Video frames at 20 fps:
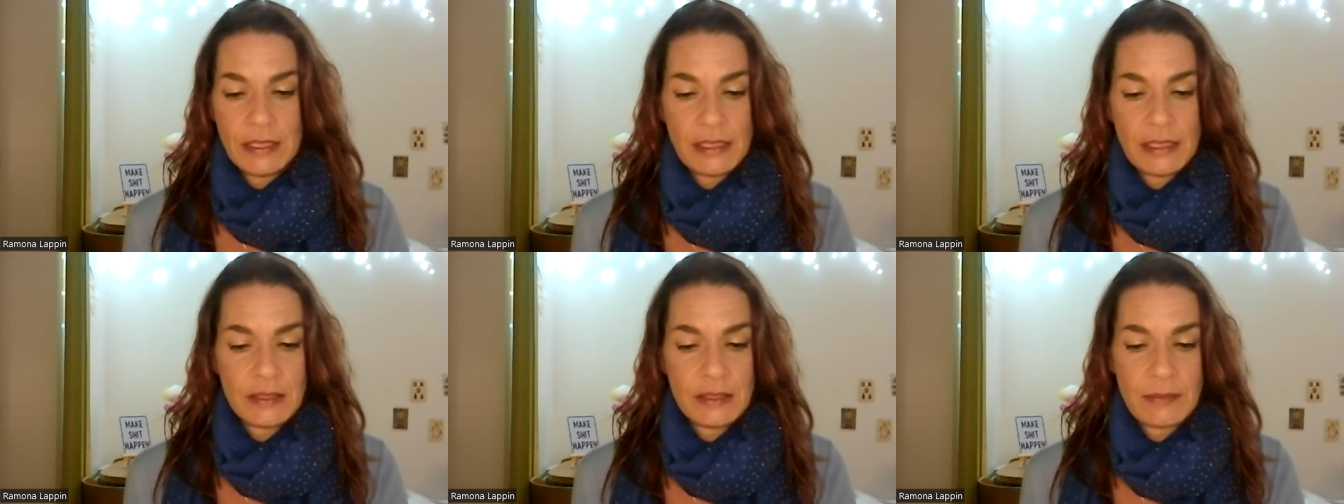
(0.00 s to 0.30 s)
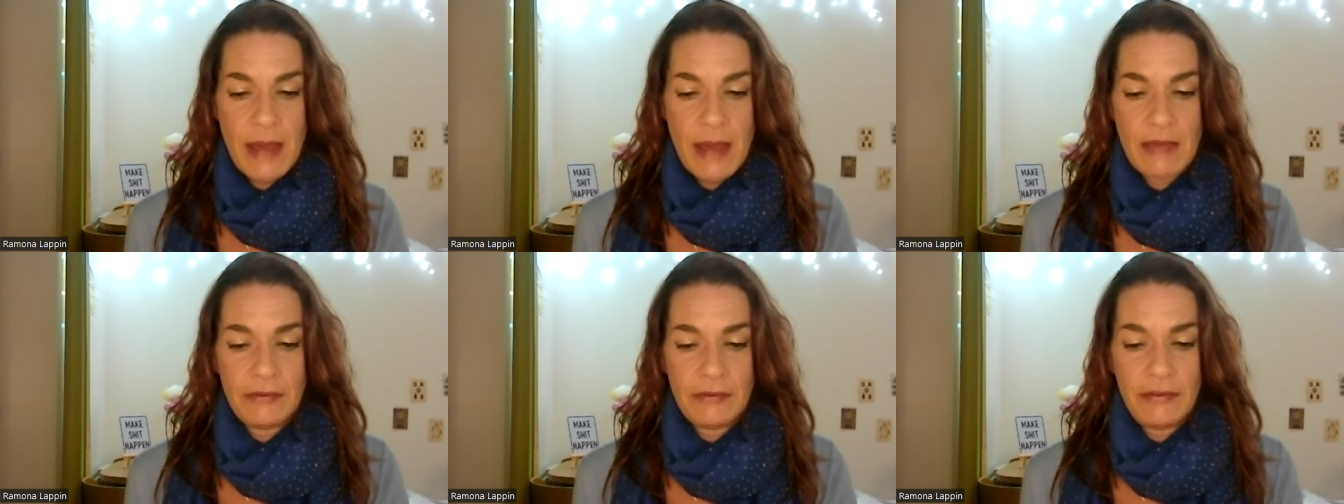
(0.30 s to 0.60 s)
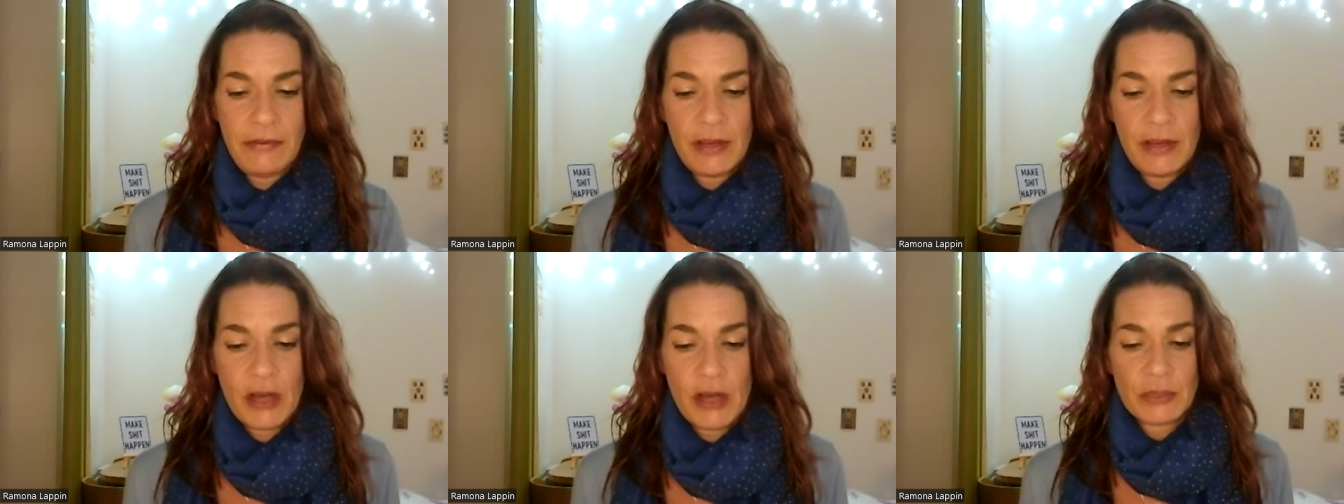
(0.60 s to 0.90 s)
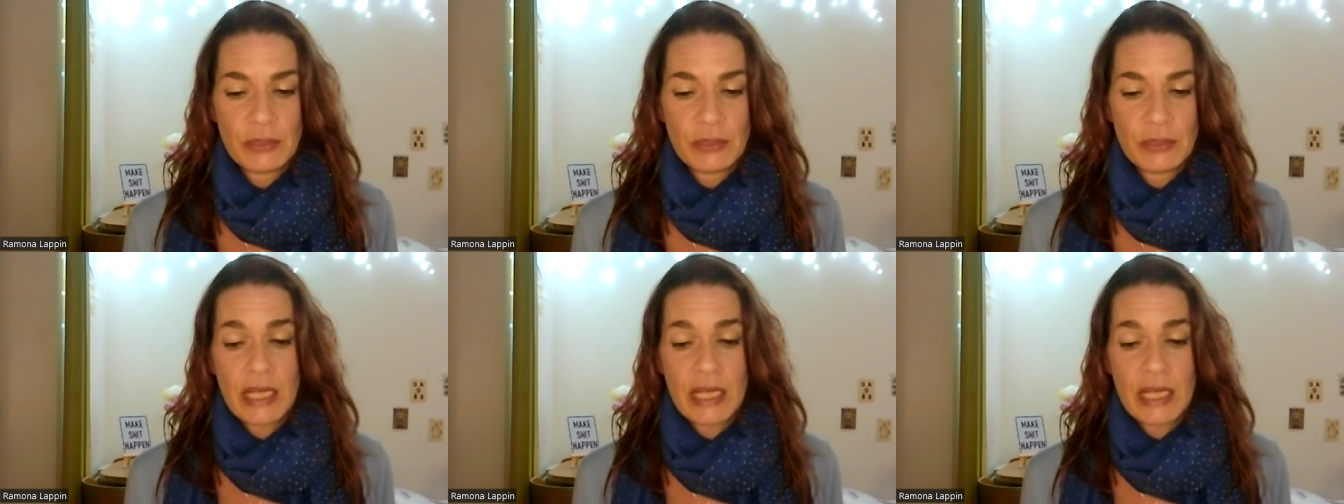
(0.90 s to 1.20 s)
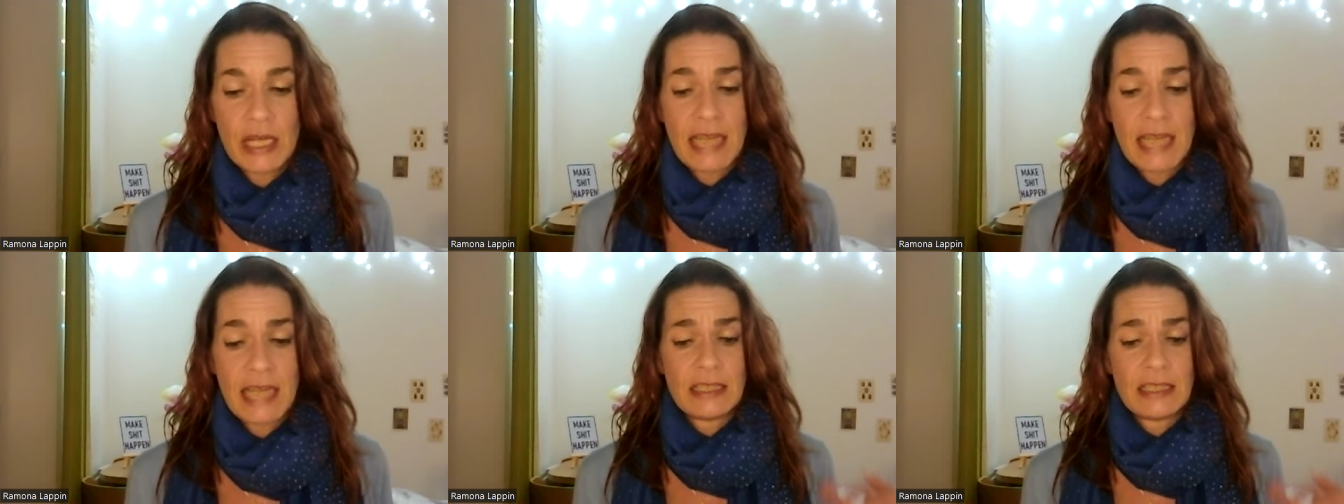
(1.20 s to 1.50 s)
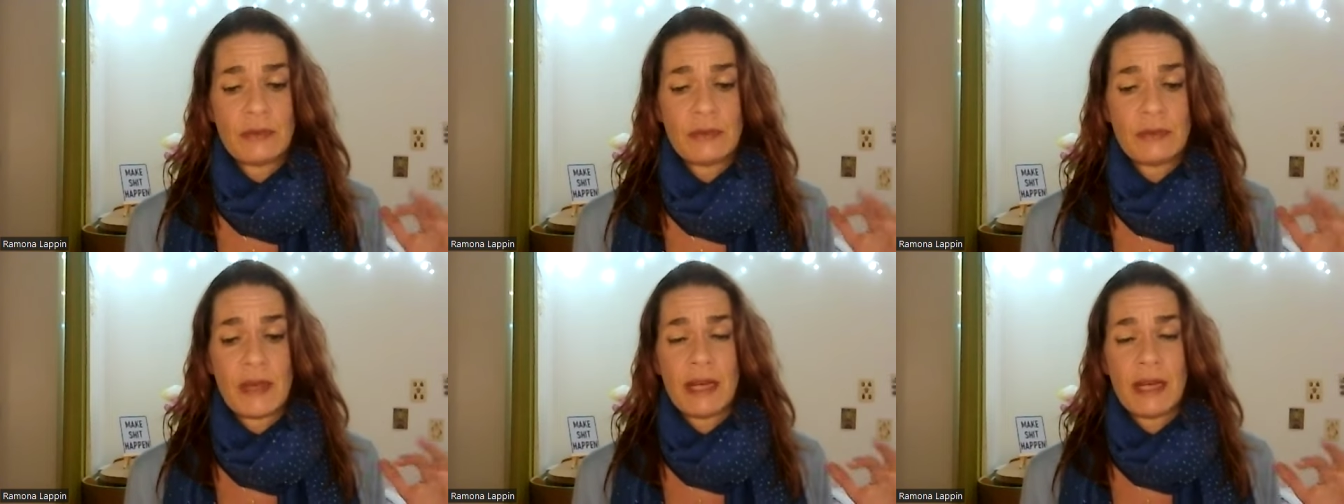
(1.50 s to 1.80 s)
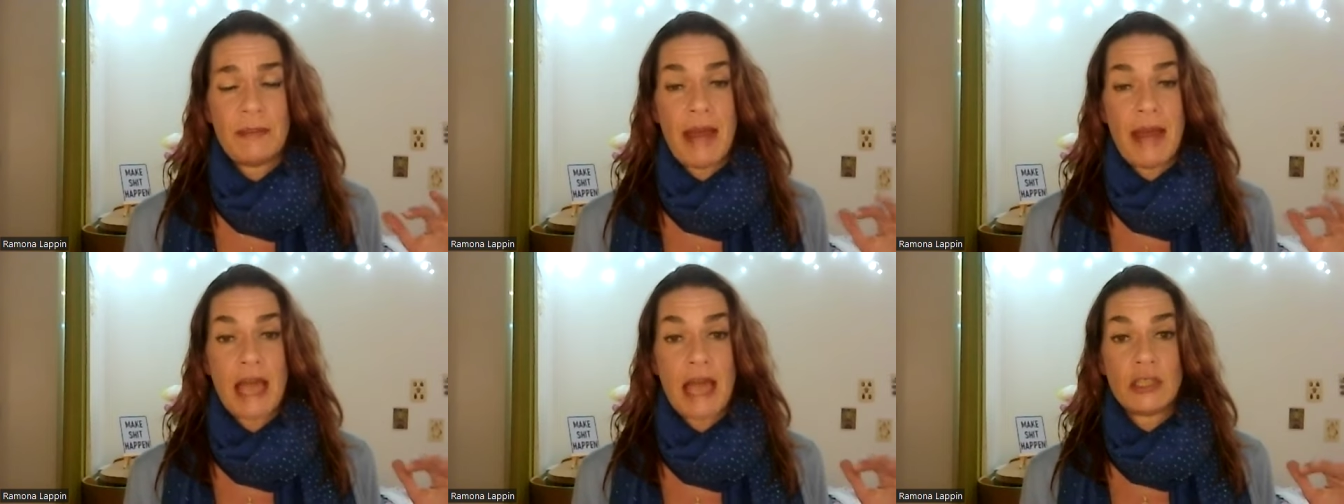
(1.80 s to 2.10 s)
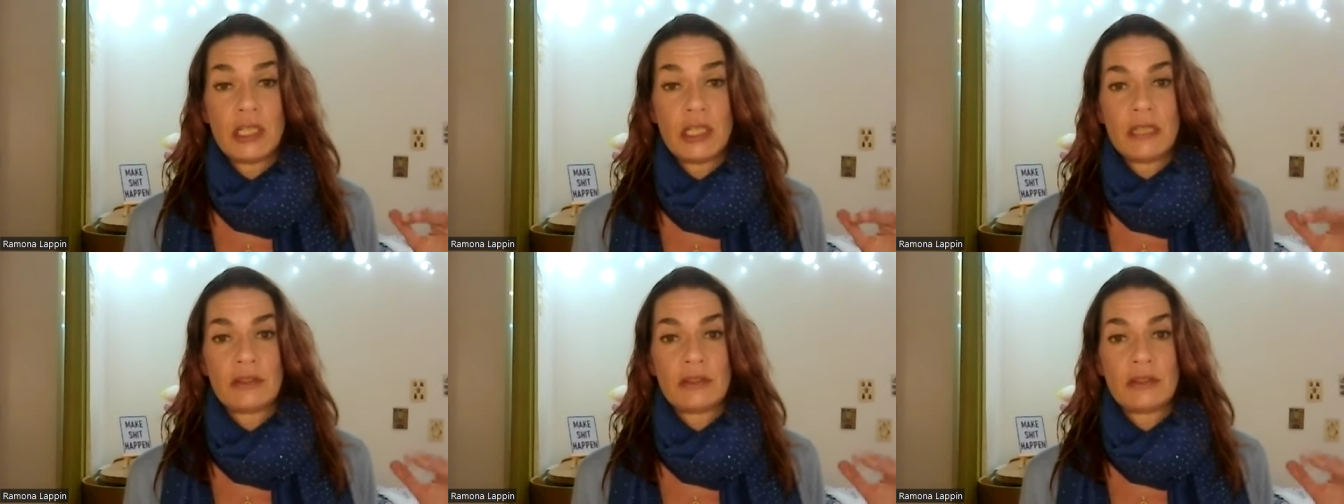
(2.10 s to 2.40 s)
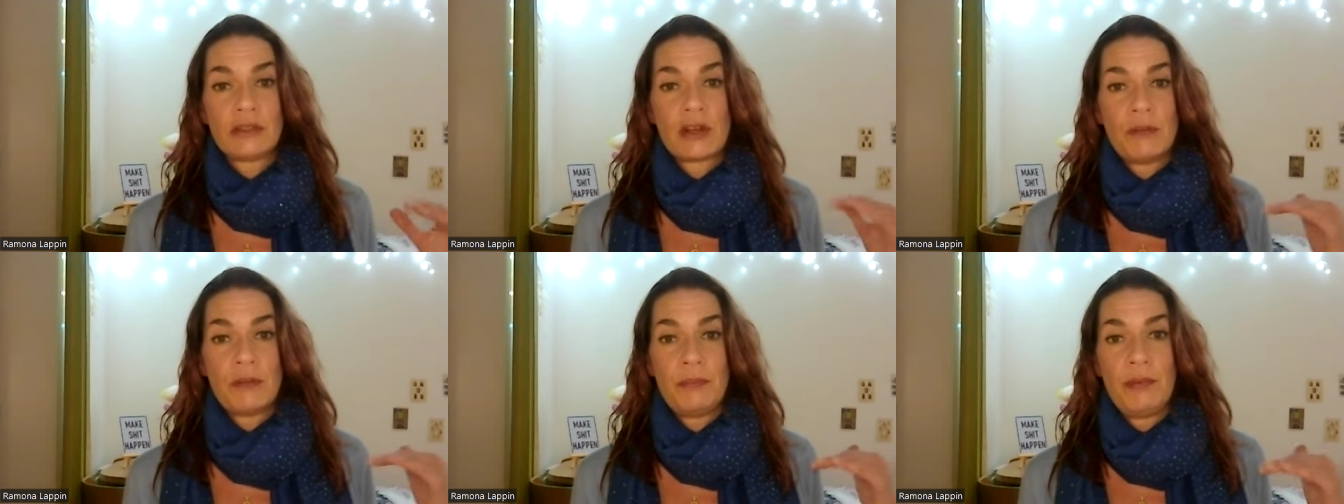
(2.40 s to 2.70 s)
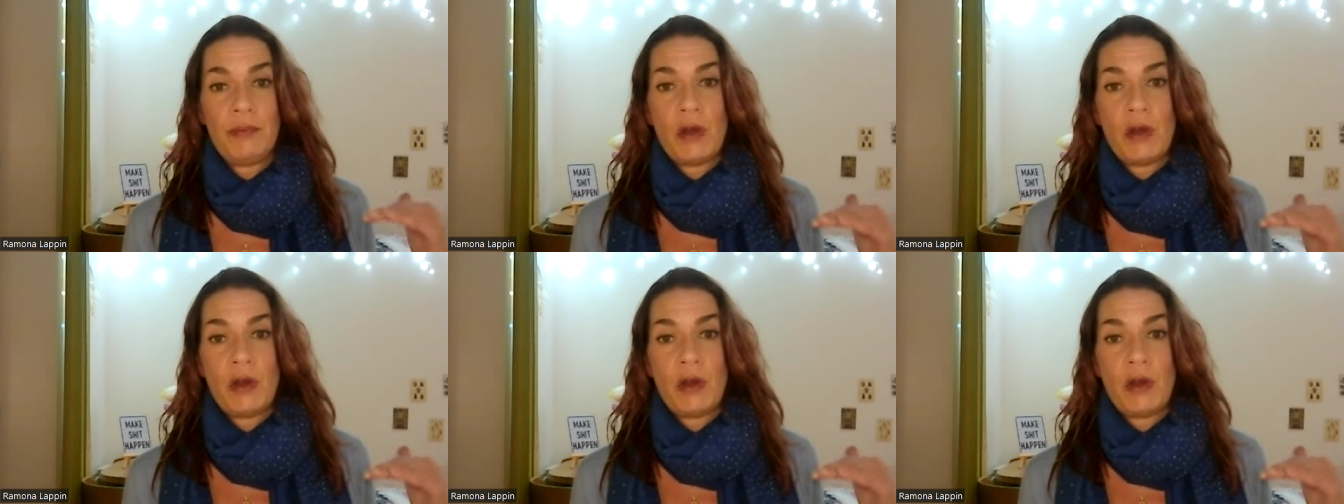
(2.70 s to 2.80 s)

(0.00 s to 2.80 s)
This is where everything comes online. This is where the magic is going to